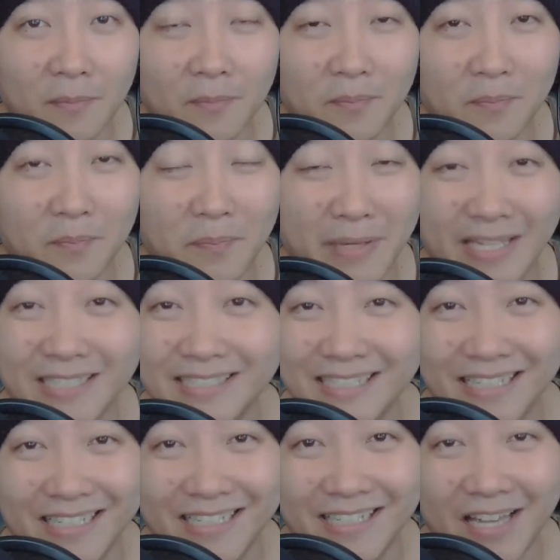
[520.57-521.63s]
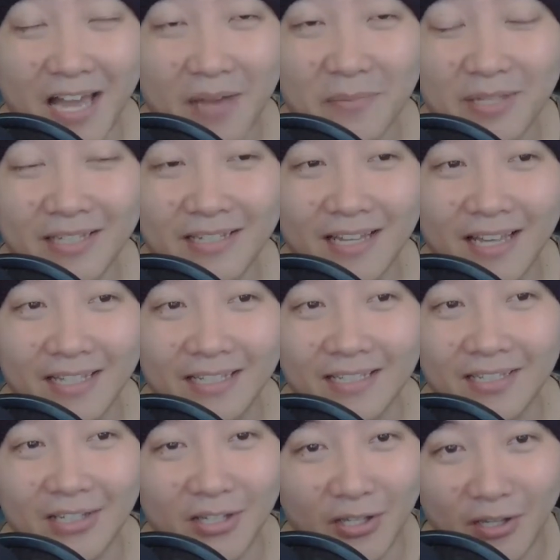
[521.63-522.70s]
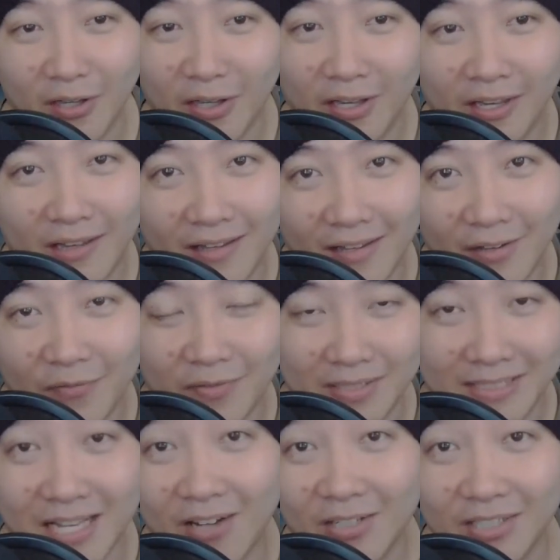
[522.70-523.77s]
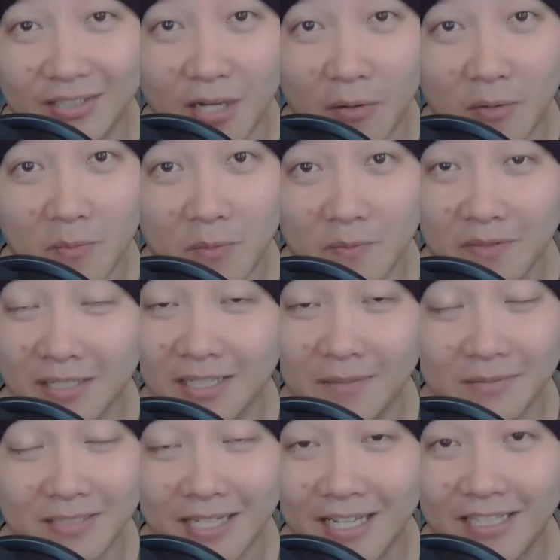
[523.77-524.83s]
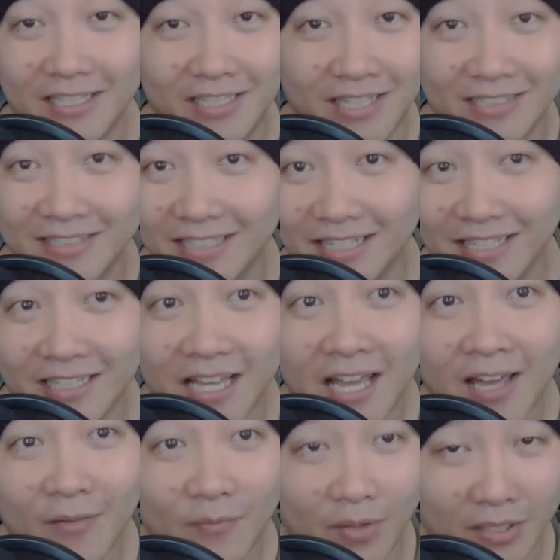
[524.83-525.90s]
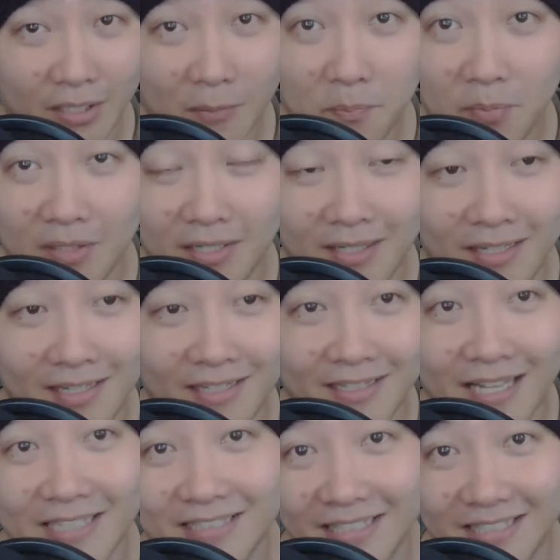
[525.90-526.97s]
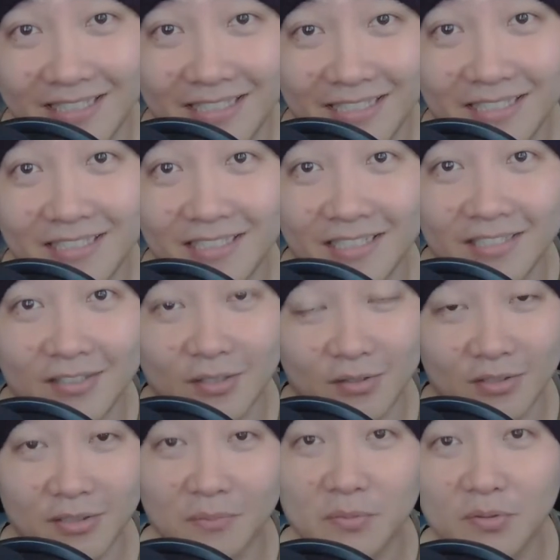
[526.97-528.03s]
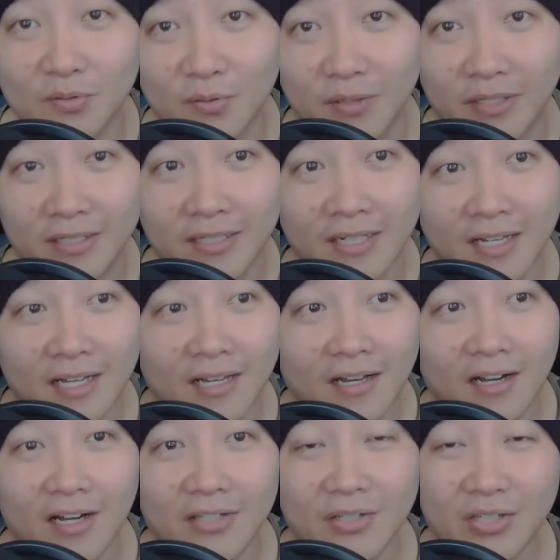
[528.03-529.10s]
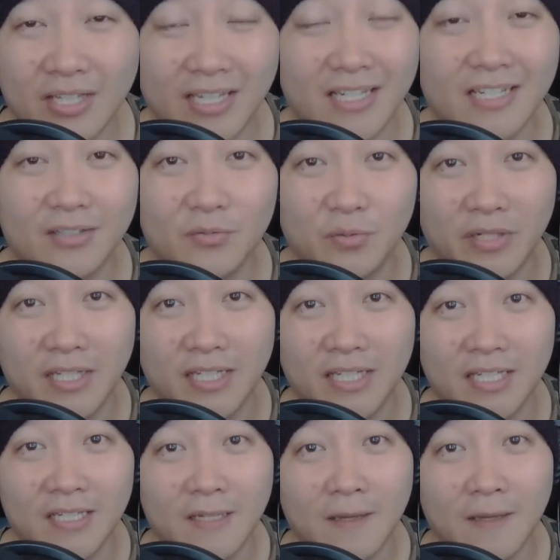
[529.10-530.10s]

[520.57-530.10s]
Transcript: basic. Yeah, I mean, like, if a sound is coming from the left side, that's it. But if it has a distance or some sort, you cannot really